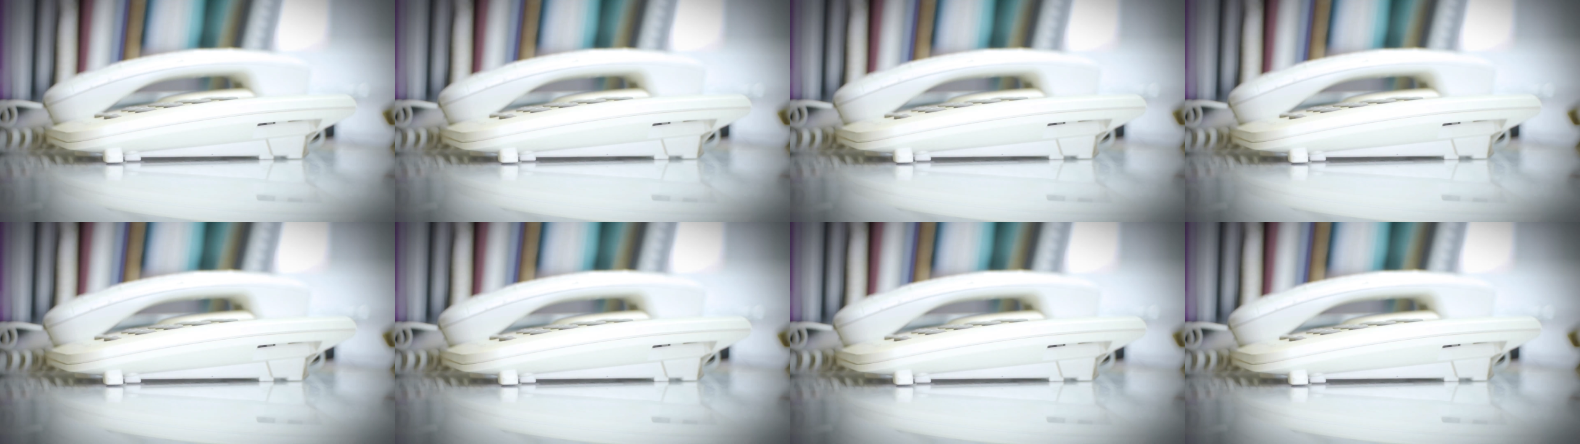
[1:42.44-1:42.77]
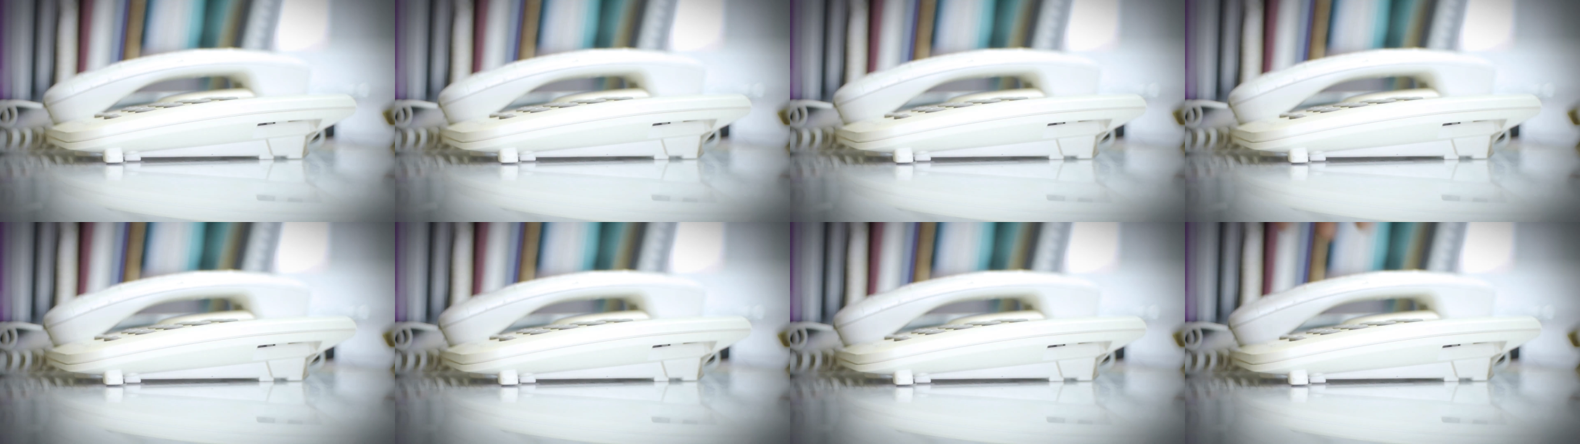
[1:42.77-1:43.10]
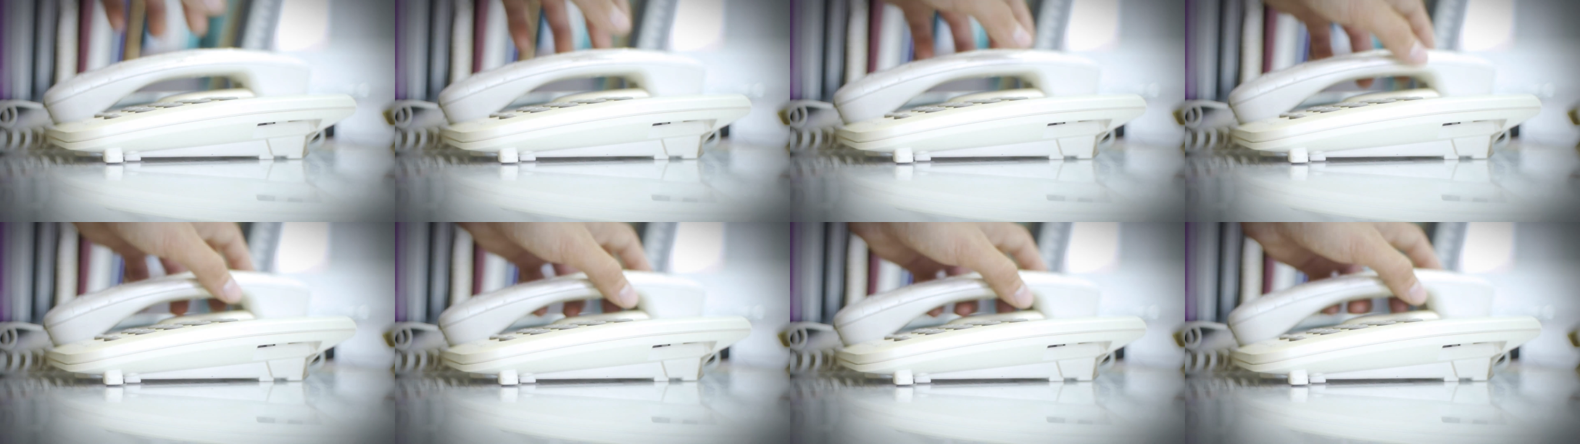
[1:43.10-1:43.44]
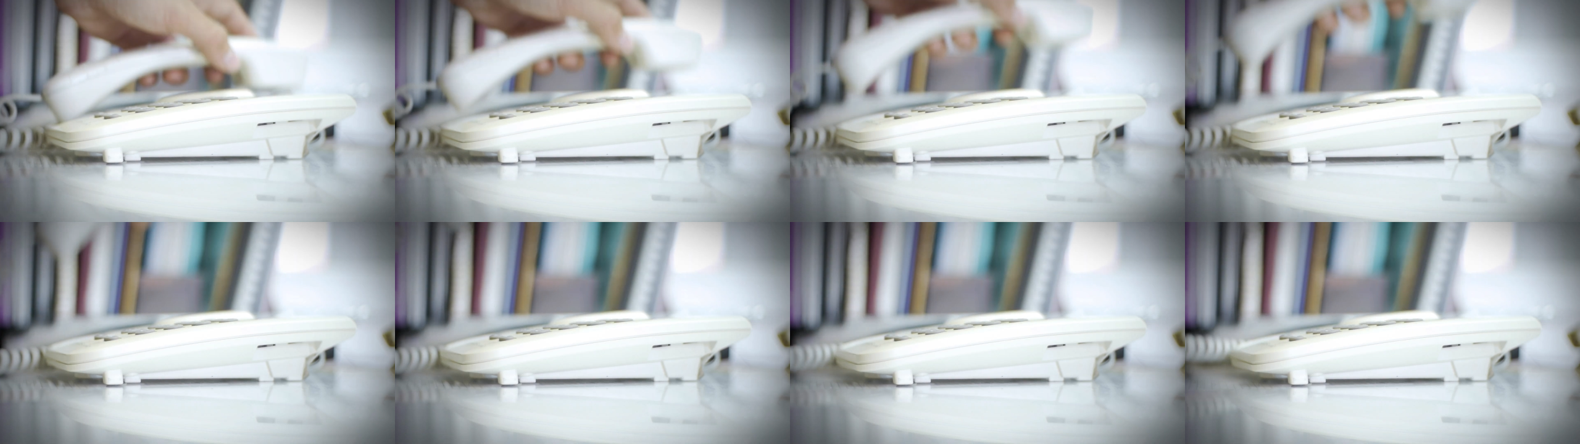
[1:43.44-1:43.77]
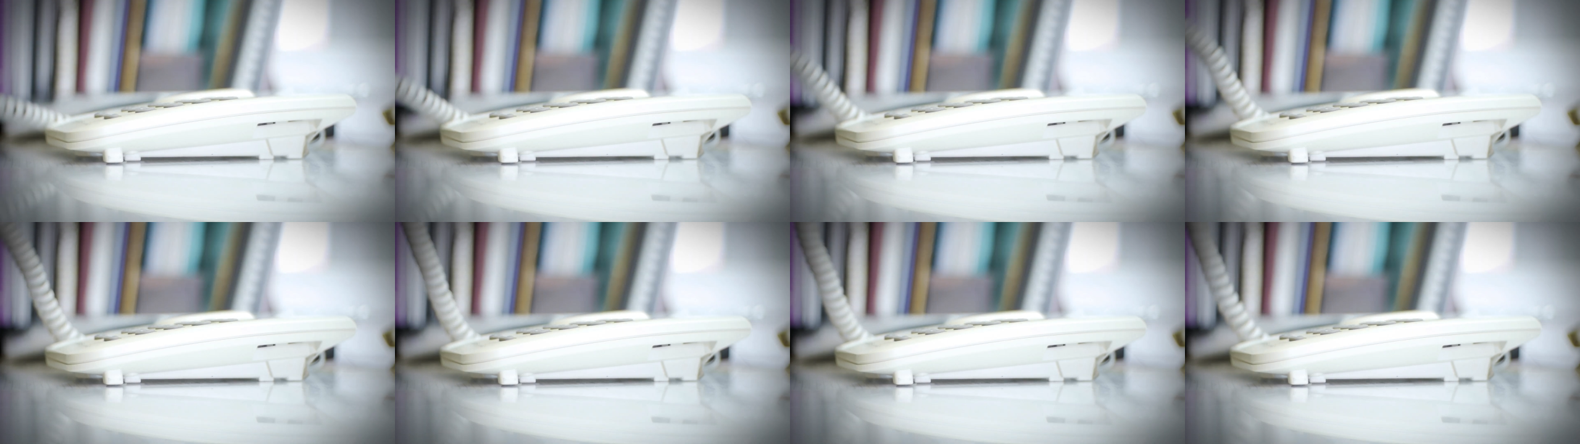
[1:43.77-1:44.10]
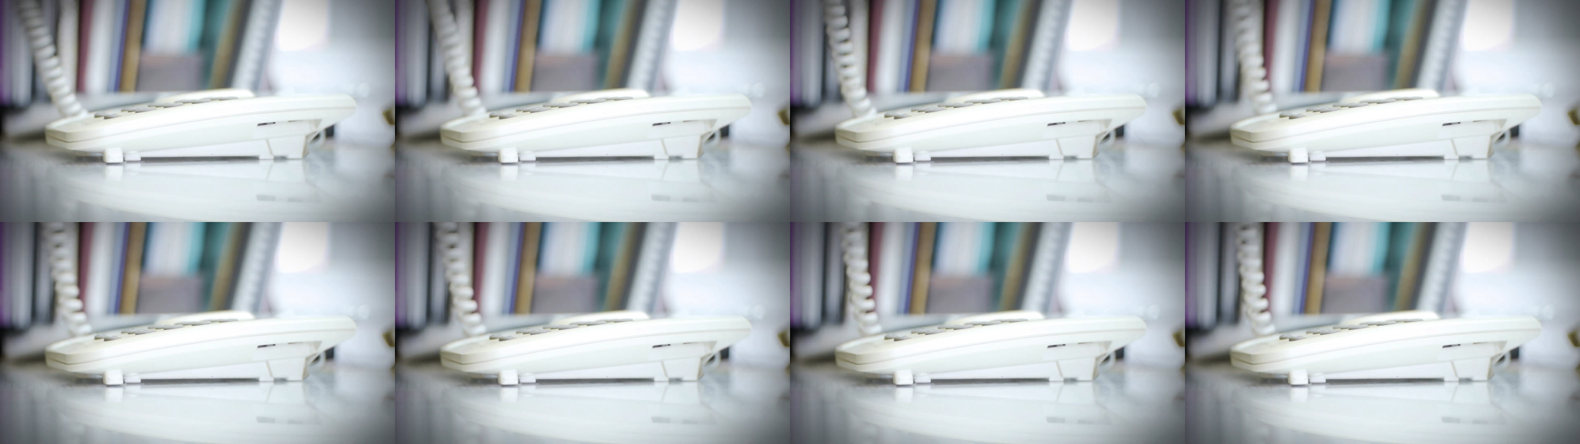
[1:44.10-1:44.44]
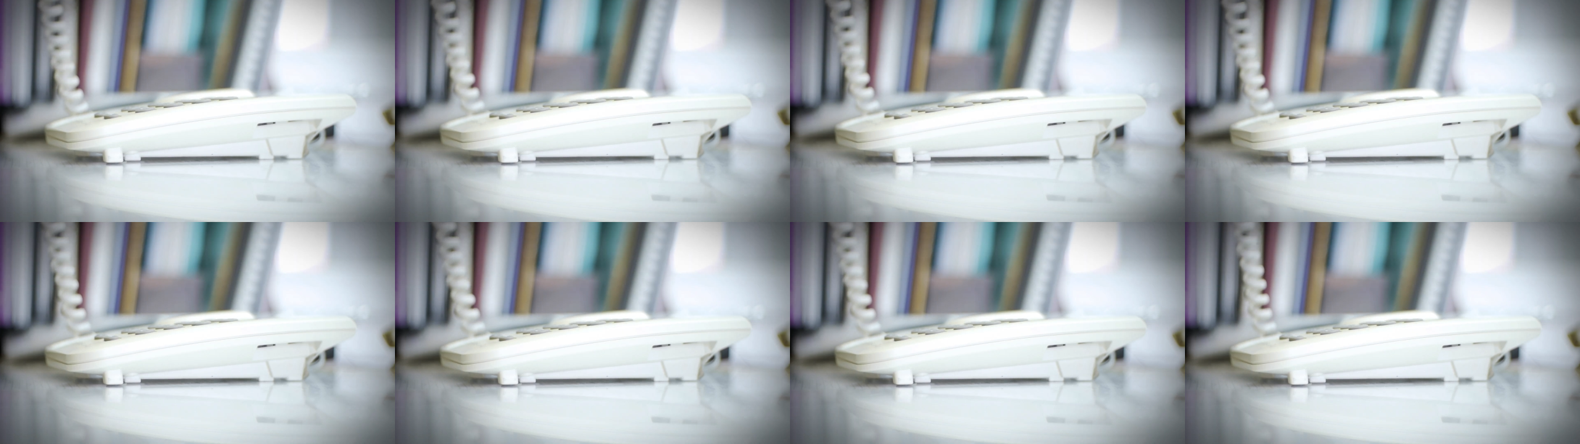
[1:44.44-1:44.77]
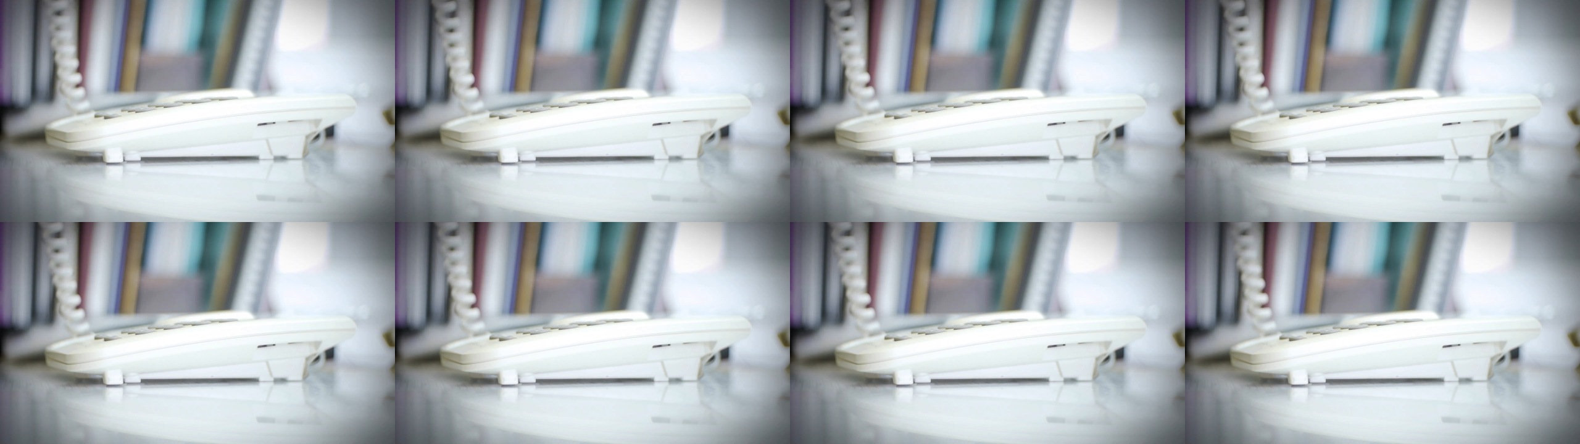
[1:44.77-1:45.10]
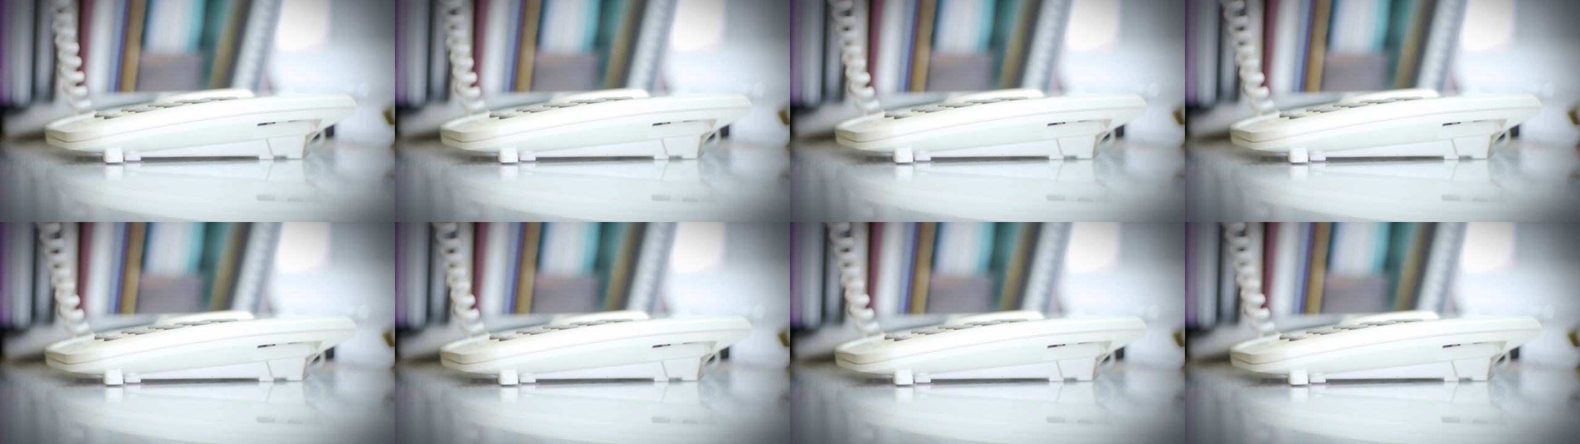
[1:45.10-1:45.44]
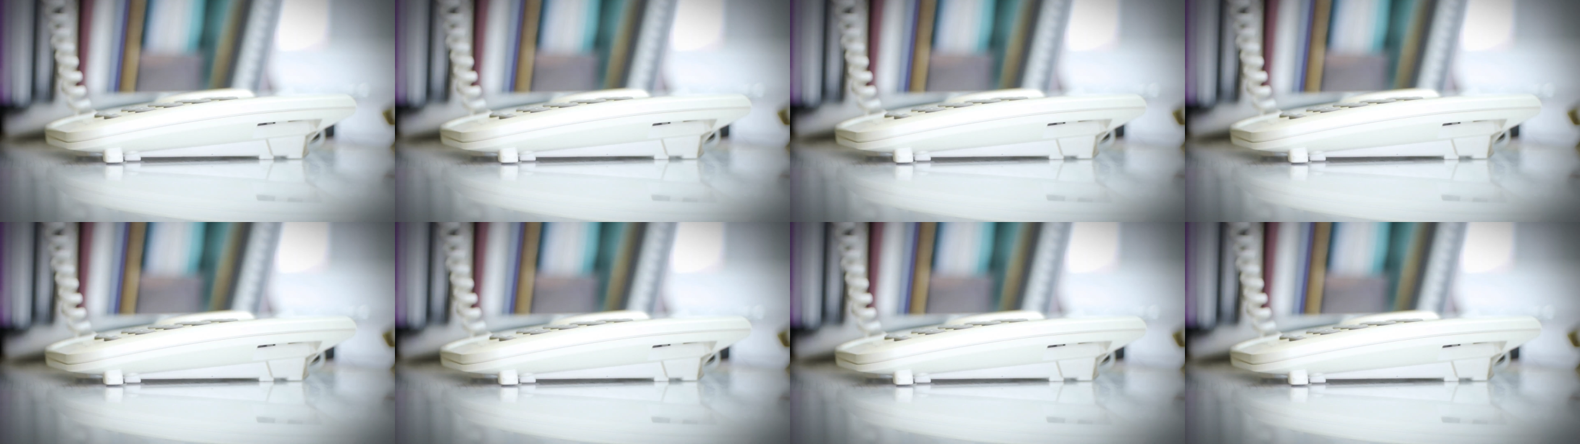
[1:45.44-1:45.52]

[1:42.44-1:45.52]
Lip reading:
[unreadable: no face in view]